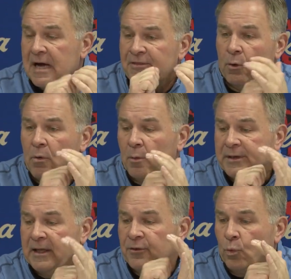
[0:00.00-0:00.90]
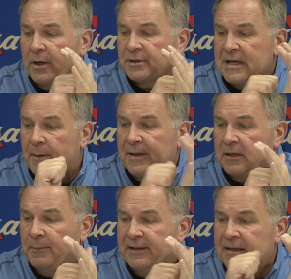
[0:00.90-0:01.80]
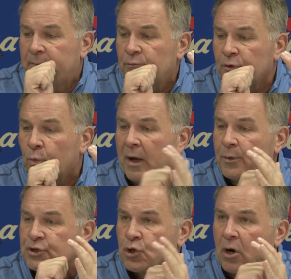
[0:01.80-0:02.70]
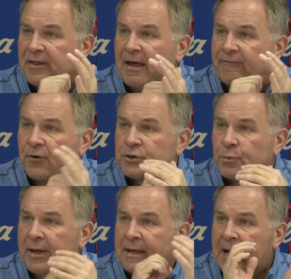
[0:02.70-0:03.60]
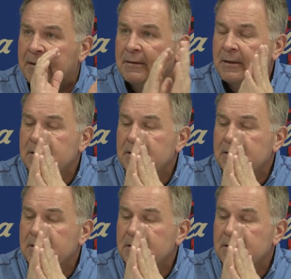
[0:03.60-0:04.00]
I thought what we did in the wintertime, getting to meet them, the way we started that first week, I